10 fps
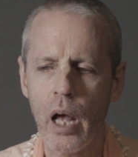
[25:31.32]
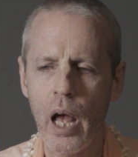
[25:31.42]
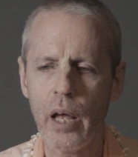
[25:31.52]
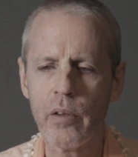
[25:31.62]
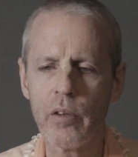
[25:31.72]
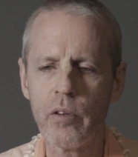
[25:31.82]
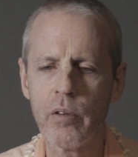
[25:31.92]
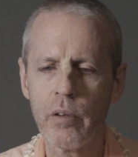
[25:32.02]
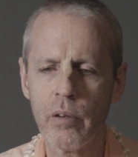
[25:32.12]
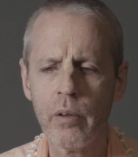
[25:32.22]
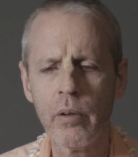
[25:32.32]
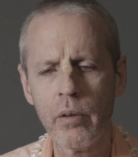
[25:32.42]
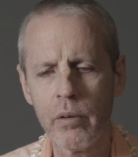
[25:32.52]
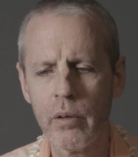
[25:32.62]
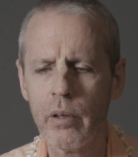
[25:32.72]
And
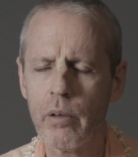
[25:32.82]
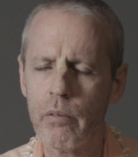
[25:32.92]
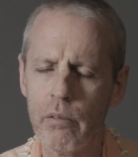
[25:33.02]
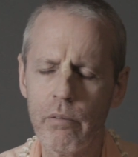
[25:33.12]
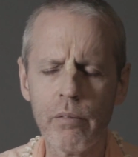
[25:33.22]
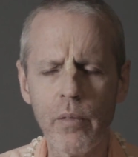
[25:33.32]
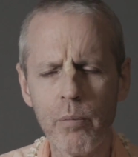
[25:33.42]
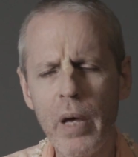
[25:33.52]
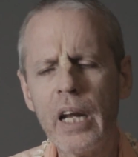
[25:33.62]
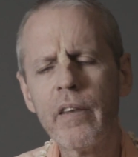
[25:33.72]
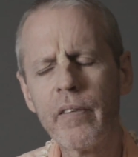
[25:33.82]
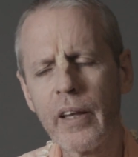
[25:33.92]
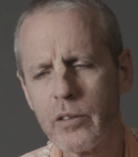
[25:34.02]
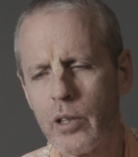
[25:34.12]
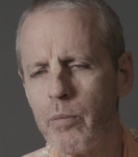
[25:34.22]
many
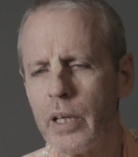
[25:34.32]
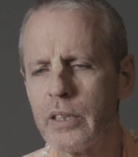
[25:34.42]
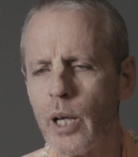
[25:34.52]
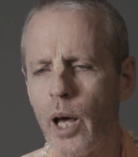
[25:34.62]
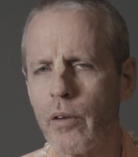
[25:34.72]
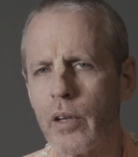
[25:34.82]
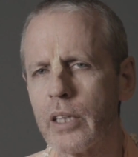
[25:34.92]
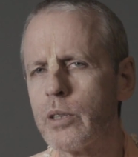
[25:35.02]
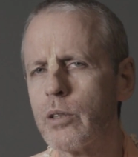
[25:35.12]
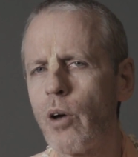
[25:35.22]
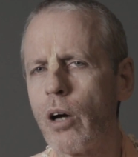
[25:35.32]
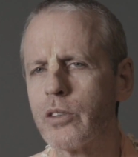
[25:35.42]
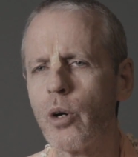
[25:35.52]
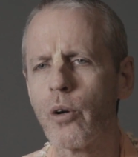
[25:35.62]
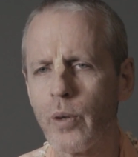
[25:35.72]
things could be said. This is
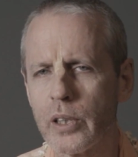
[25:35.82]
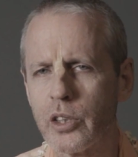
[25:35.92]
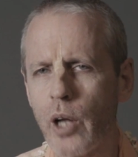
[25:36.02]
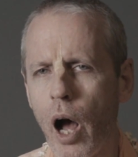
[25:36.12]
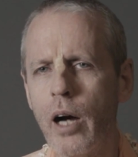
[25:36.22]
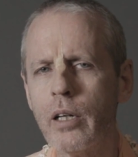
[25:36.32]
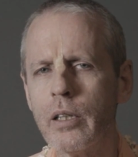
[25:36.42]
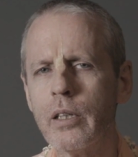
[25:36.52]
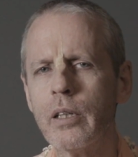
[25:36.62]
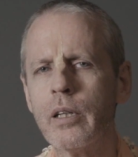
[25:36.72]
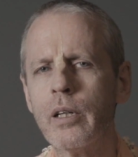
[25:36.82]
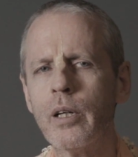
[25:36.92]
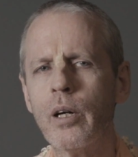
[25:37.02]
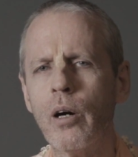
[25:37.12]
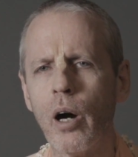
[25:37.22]
also Krishna
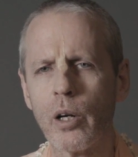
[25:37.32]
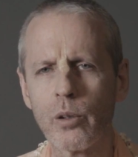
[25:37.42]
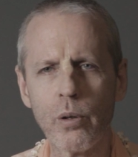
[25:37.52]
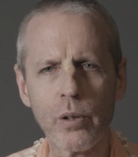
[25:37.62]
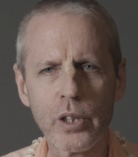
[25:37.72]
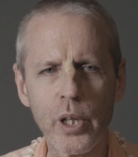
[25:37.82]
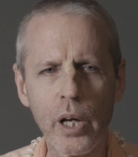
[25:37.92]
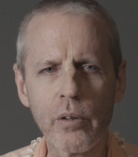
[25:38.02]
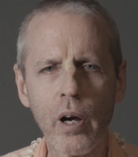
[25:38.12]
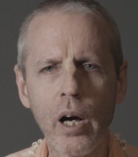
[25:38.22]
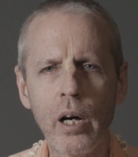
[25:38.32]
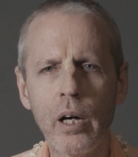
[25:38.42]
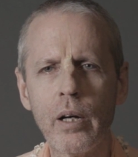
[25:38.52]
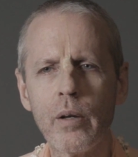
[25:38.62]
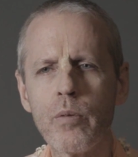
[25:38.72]
on Kurukshetra.
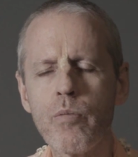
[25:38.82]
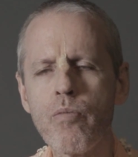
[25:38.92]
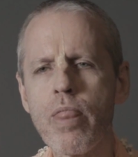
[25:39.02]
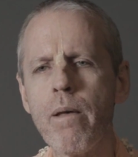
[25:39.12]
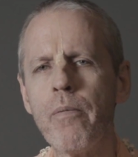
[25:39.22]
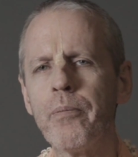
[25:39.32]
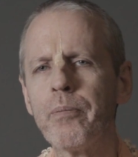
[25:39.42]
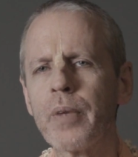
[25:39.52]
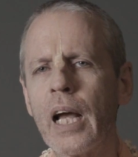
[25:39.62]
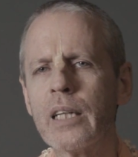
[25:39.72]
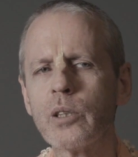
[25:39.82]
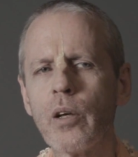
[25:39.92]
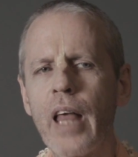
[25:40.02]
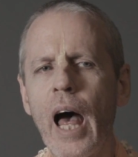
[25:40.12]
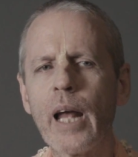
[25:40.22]

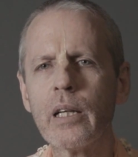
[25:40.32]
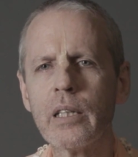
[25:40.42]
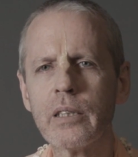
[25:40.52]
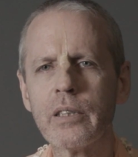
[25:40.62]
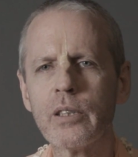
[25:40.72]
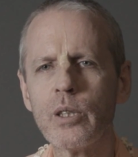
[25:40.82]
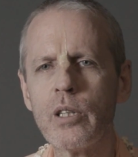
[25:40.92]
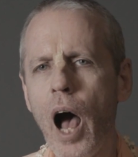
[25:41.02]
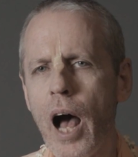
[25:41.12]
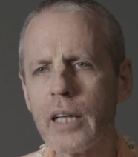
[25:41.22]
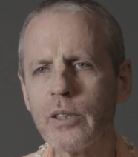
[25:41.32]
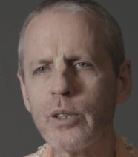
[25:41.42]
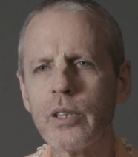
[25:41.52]
So that is not